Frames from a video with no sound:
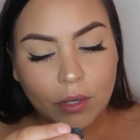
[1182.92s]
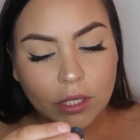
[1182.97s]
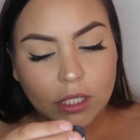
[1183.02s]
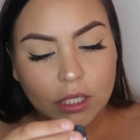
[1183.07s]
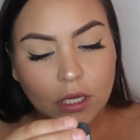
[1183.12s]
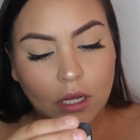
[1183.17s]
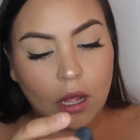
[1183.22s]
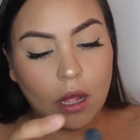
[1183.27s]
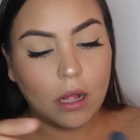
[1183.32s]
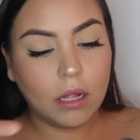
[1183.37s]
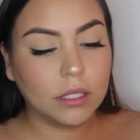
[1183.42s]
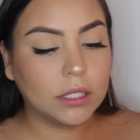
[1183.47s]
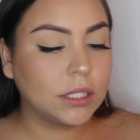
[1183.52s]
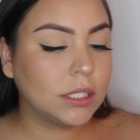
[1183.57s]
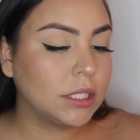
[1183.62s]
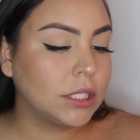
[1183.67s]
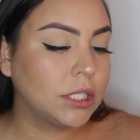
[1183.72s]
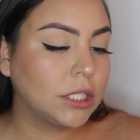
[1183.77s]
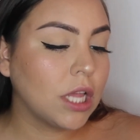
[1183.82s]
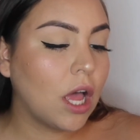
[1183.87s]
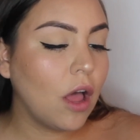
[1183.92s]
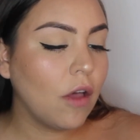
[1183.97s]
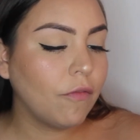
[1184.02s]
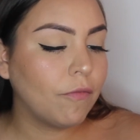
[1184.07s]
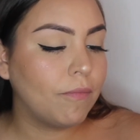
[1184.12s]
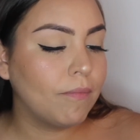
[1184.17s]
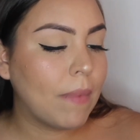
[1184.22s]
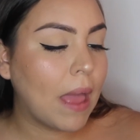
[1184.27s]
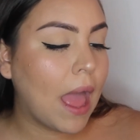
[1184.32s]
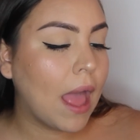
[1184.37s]
what is it called? It's a
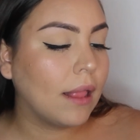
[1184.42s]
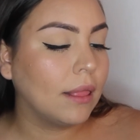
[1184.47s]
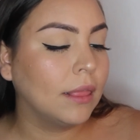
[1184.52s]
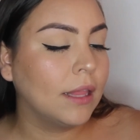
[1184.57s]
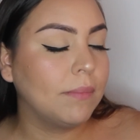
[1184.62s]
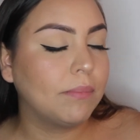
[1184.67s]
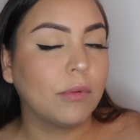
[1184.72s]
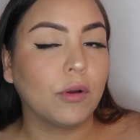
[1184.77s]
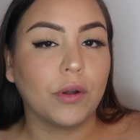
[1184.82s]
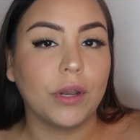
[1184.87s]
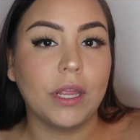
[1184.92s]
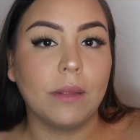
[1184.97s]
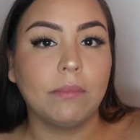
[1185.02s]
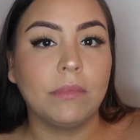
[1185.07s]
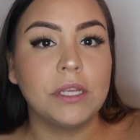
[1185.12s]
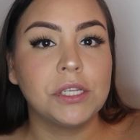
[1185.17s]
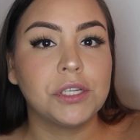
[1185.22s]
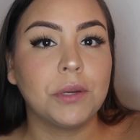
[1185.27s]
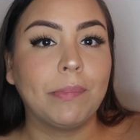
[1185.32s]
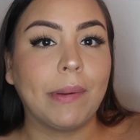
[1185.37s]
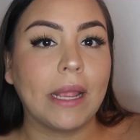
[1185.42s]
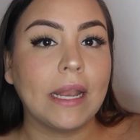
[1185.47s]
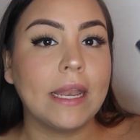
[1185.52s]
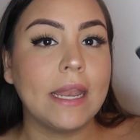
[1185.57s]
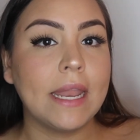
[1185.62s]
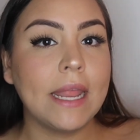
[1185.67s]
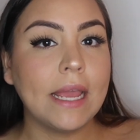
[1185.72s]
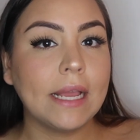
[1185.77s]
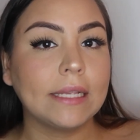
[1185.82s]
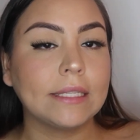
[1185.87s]
soft matte lip cream. These are by
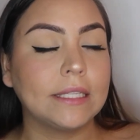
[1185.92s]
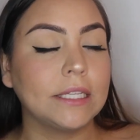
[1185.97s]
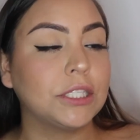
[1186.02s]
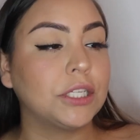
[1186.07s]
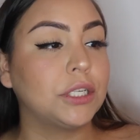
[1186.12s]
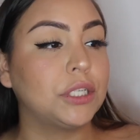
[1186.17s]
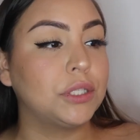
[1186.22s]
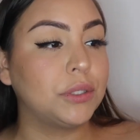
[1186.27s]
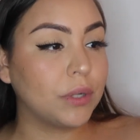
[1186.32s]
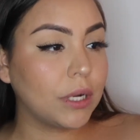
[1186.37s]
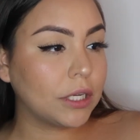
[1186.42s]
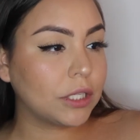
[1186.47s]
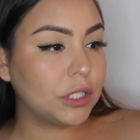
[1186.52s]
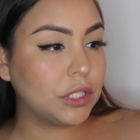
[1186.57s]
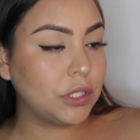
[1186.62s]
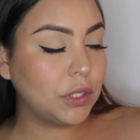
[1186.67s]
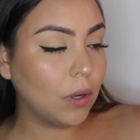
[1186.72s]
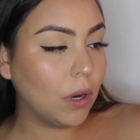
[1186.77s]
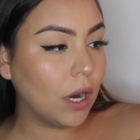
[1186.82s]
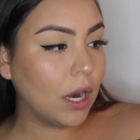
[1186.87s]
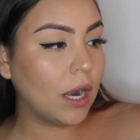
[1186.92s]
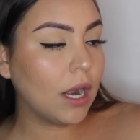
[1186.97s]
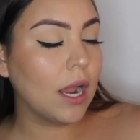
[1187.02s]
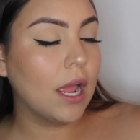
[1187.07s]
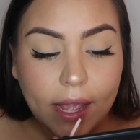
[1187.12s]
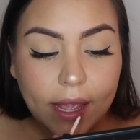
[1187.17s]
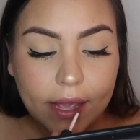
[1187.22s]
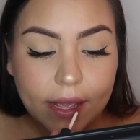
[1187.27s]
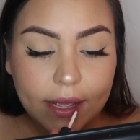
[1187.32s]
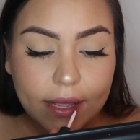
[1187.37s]
NYX. These are drugstore.
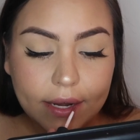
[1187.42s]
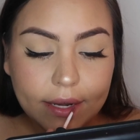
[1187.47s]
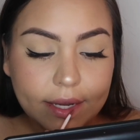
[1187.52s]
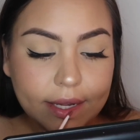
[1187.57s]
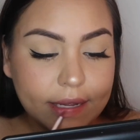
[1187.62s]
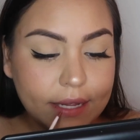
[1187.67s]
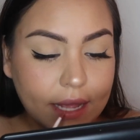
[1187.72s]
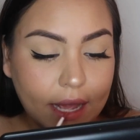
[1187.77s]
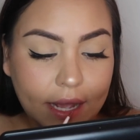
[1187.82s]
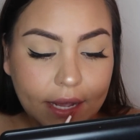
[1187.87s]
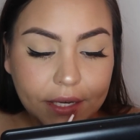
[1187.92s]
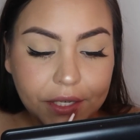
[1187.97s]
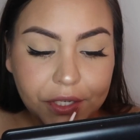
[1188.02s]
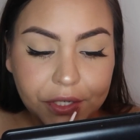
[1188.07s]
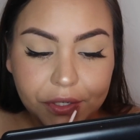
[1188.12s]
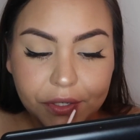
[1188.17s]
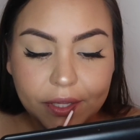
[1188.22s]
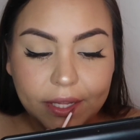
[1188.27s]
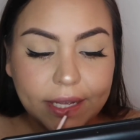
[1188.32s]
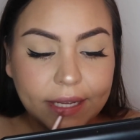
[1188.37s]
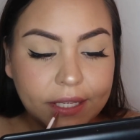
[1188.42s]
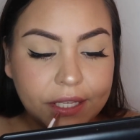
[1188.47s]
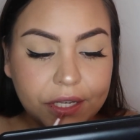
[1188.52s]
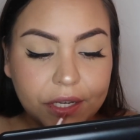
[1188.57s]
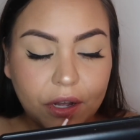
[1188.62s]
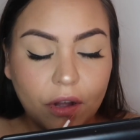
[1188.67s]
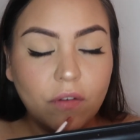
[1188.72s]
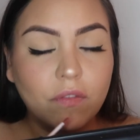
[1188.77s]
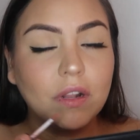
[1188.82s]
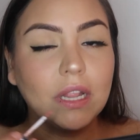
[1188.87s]
And I do like to
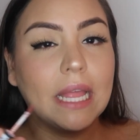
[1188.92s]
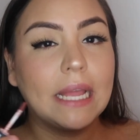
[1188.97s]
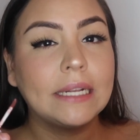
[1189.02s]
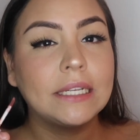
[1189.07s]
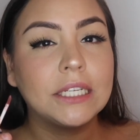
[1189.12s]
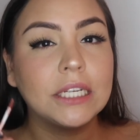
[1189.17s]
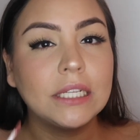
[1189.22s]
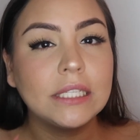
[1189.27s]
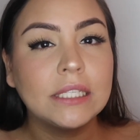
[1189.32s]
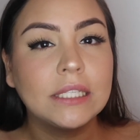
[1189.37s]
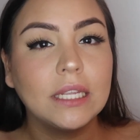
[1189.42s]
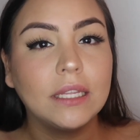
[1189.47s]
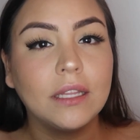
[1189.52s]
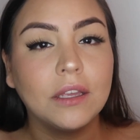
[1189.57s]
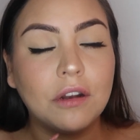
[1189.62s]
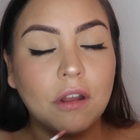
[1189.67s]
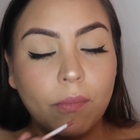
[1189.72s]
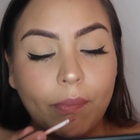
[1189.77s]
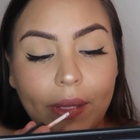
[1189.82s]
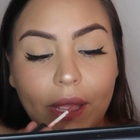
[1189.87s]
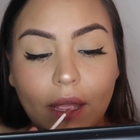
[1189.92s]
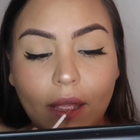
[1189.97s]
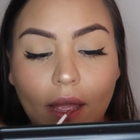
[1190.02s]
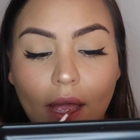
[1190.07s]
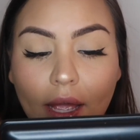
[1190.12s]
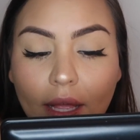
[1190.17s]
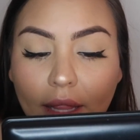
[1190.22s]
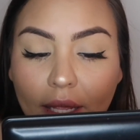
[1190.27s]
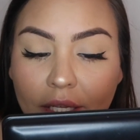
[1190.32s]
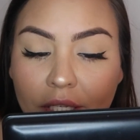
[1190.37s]
overline just a little bit.
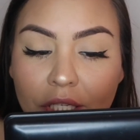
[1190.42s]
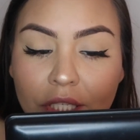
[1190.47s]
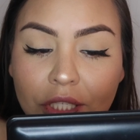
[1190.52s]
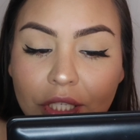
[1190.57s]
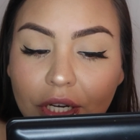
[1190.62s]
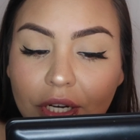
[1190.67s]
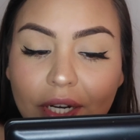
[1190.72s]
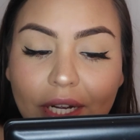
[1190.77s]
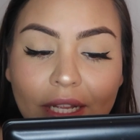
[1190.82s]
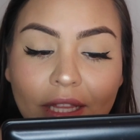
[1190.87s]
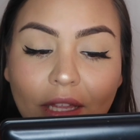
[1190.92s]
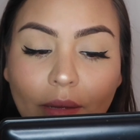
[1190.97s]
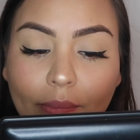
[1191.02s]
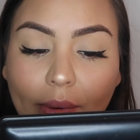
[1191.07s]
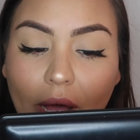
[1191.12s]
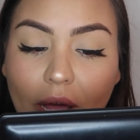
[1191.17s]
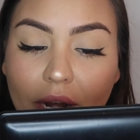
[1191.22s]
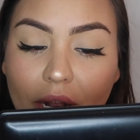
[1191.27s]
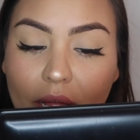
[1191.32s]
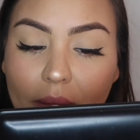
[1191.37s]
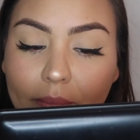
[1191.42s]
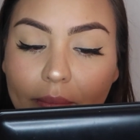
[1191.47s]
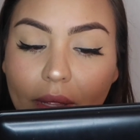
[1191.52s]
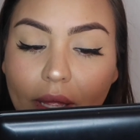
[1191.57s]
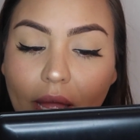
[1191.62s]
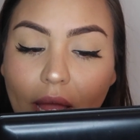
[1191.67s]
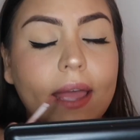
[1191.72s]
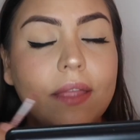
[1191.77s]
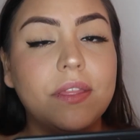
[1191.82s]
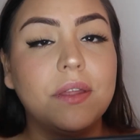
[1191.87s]
I like to start at the
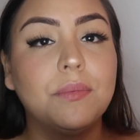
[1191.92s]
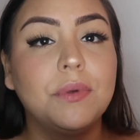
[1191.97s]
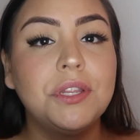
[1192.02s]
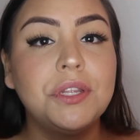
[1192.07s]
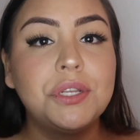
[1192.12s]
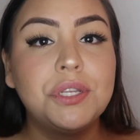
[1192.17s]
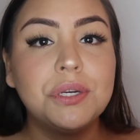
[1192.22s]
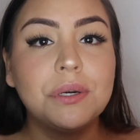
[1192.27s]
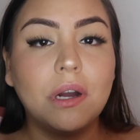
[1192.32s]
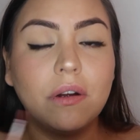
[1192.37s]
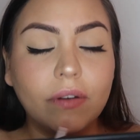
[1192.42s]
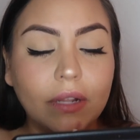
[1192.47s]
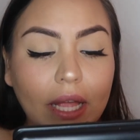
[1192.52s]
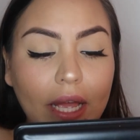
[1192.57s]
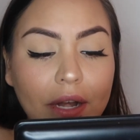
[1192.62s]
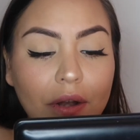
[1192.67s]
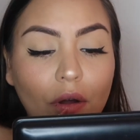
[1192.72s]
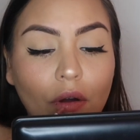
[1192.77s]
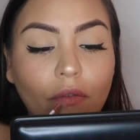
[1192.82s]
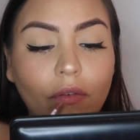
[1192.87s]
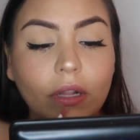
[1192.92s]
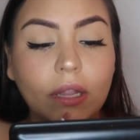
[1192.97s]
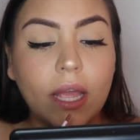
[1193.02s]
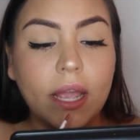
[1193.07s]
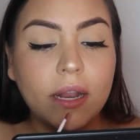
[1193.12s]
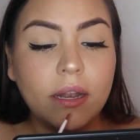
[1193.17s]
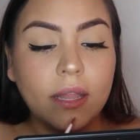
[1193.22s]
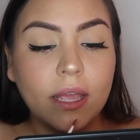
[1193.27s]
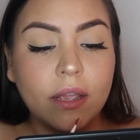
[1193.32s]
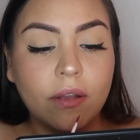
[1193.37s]
bottom. And then when you do
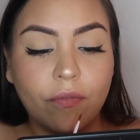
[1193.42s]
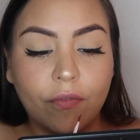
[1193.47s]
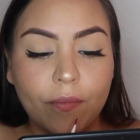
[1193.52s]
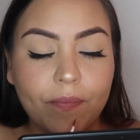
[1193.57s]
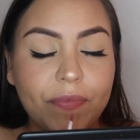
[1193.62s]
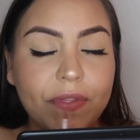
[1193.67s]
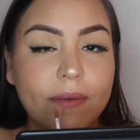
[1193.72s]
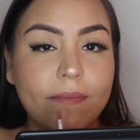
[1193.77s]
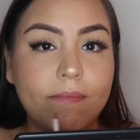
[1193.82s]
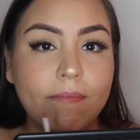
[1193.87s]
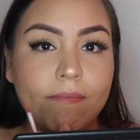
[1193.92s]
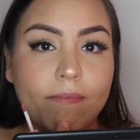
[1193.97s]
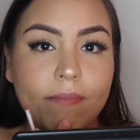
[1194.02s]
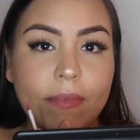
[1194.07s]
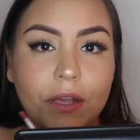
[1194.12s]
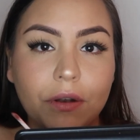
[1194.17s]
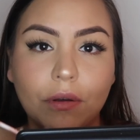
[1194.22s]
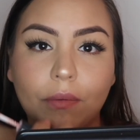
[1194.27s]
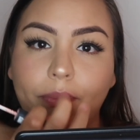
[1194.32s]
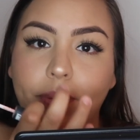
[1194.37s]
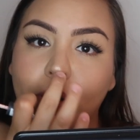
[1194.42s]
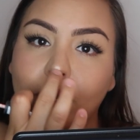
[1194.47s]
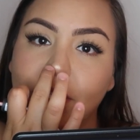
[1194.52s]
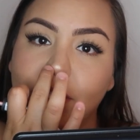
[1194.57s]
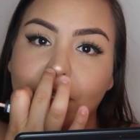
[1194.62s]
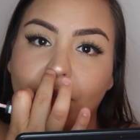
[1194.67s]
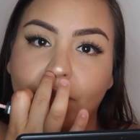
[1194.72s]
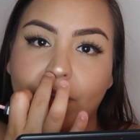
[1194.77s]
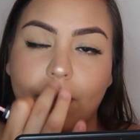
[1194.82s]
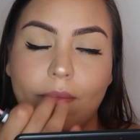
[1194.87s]
overline like from the middle
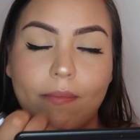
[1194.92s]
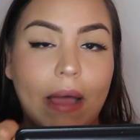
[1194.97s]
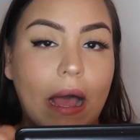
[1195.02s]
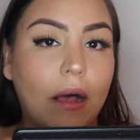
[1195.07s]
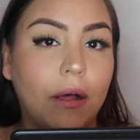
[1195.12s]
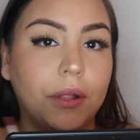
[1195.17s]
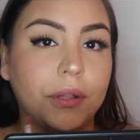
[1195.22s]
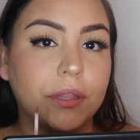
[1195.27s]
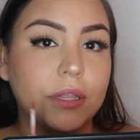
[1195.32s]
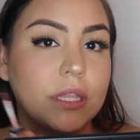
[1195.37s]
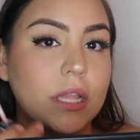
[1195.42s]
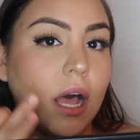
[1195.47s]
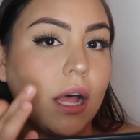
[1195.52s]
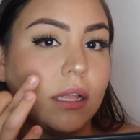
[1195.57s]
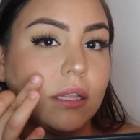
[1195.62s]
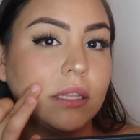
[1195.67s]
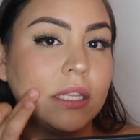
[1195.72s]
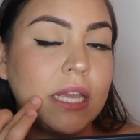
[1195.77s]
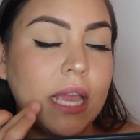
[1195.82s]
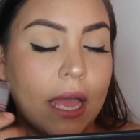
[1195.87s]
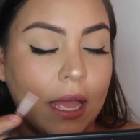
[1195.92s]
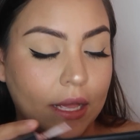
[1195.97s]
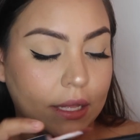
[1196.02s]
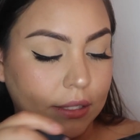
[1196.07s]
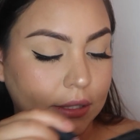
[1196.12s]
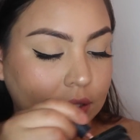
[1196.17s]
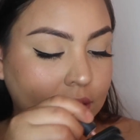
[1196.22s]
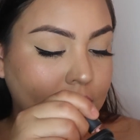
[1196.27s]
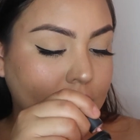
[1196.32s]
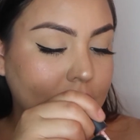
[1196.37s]
parts of your mouth, not the
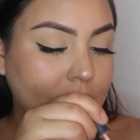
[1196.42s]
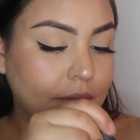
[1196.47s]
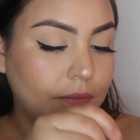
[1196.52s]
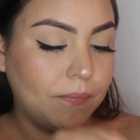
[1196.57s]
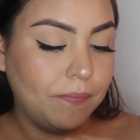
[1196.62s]
ends.